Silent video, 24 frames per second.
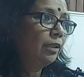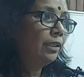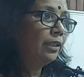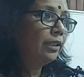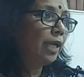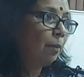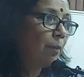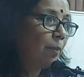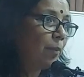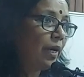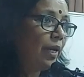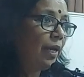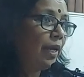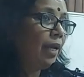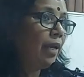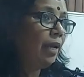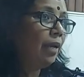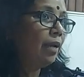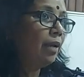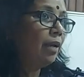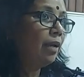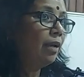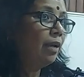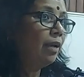
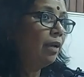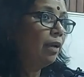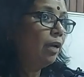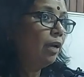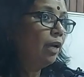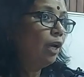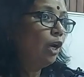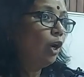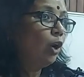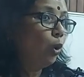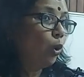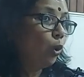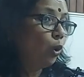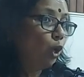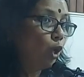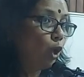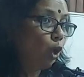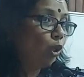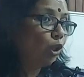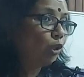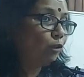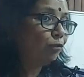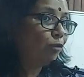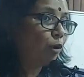Somebody who
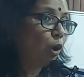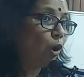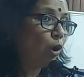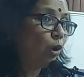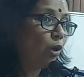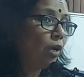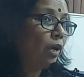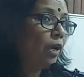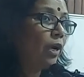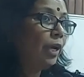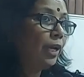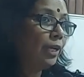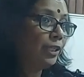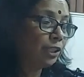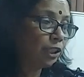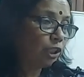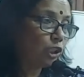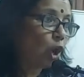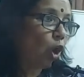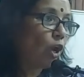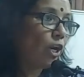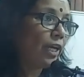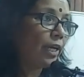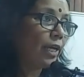looked for
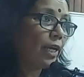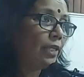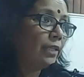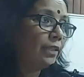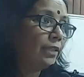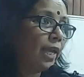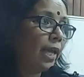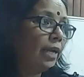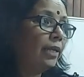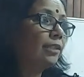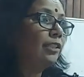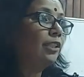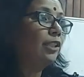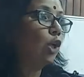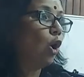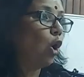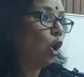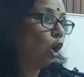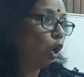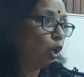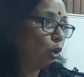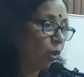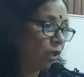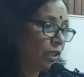historical sense in
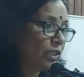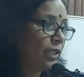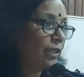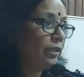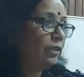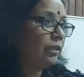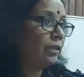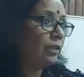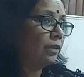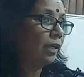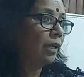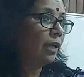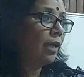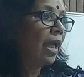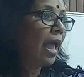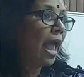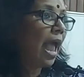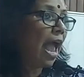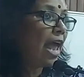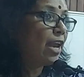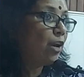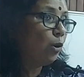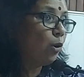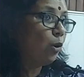all origins
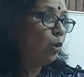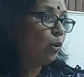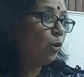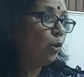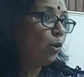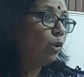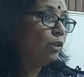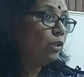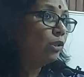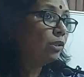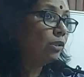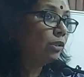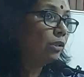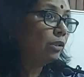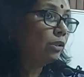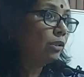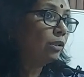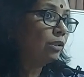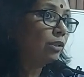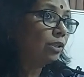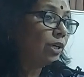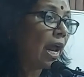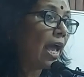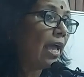and who
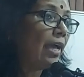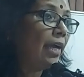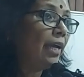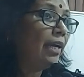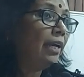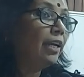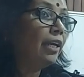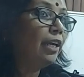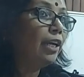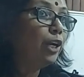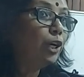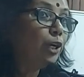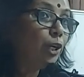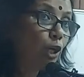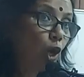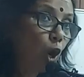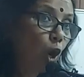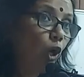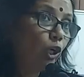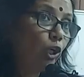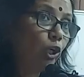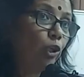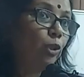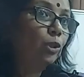tried
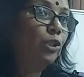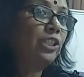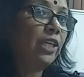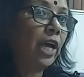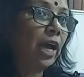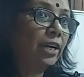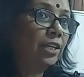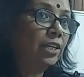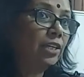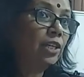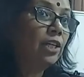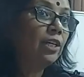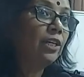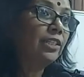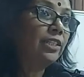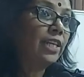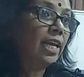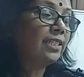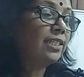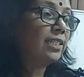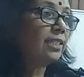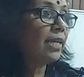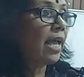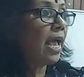not to judge,
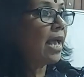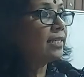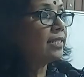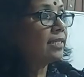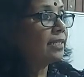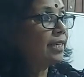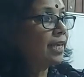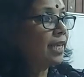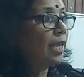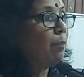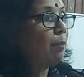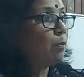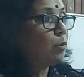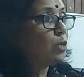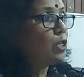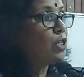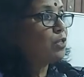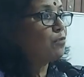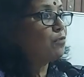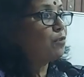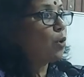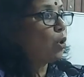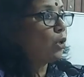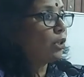just as he
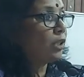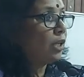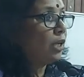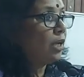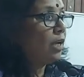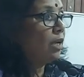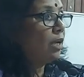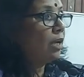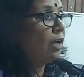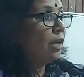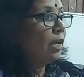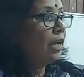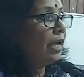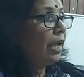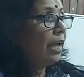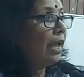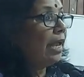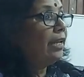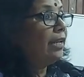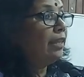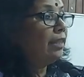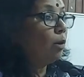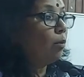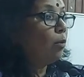puts forth
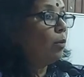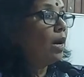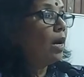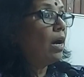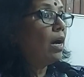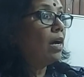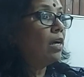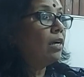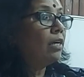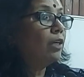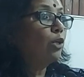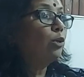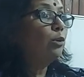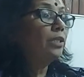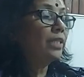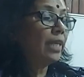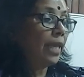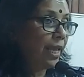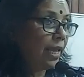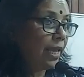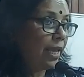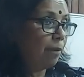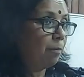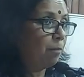in the world to
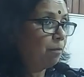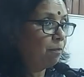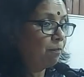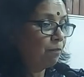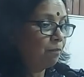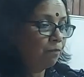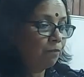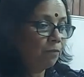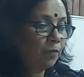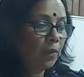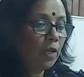say him.